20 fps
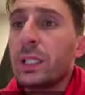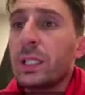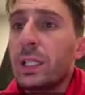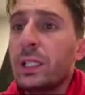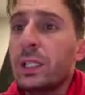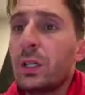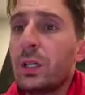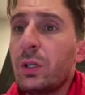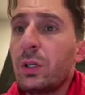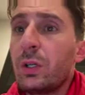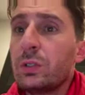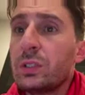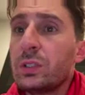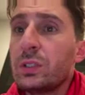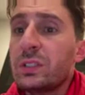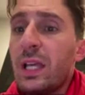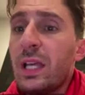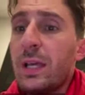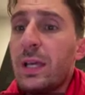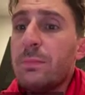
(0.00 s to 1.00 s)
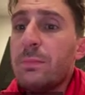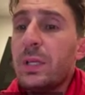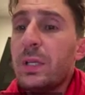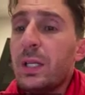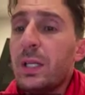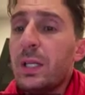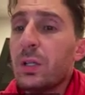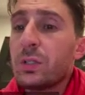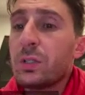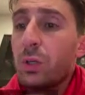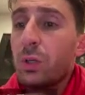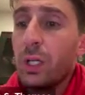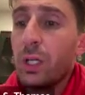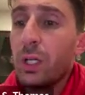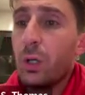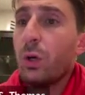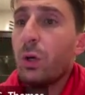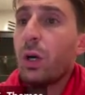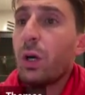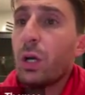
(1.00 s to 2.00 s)
He goes 10 meters. So I
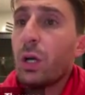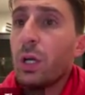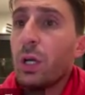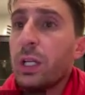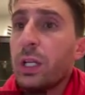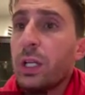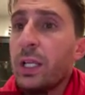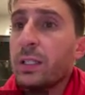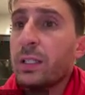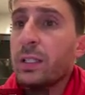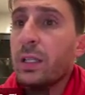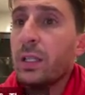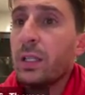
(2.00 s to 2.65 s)
go, or in